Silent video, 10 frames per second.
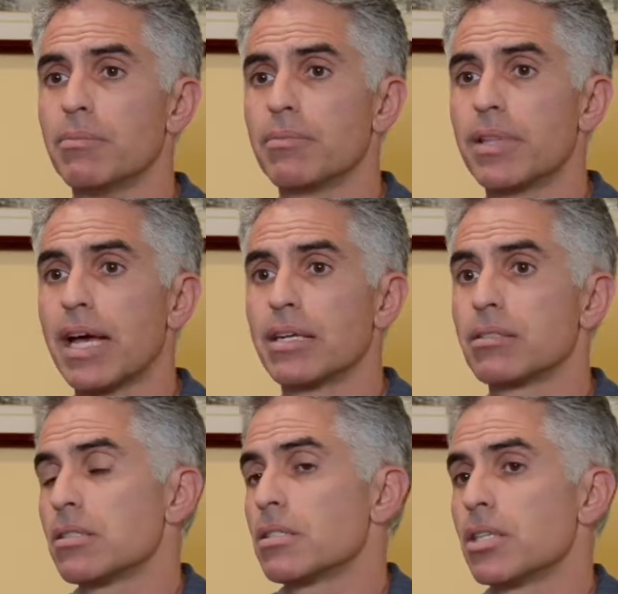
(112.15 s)

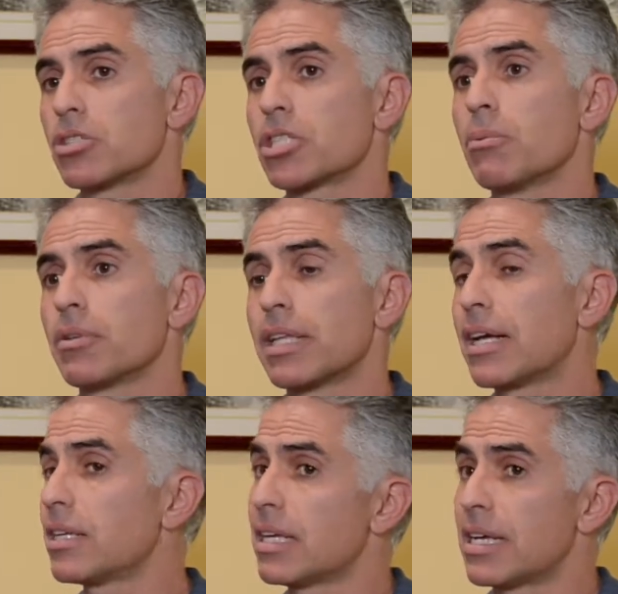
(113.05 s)
that someone
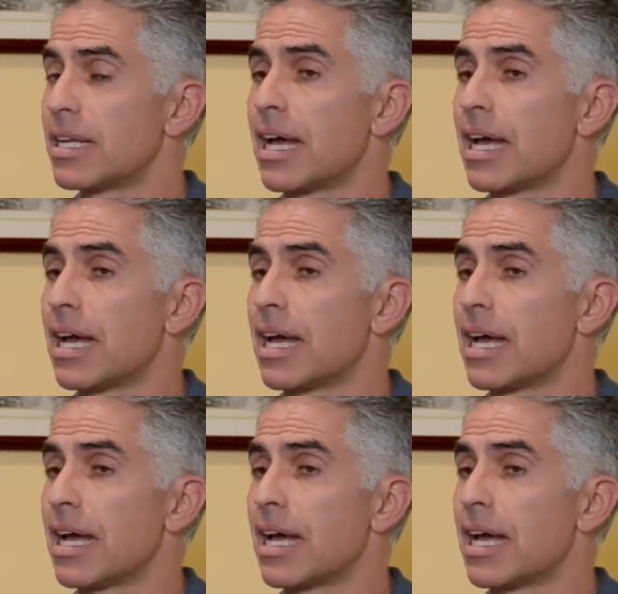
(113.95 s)
that in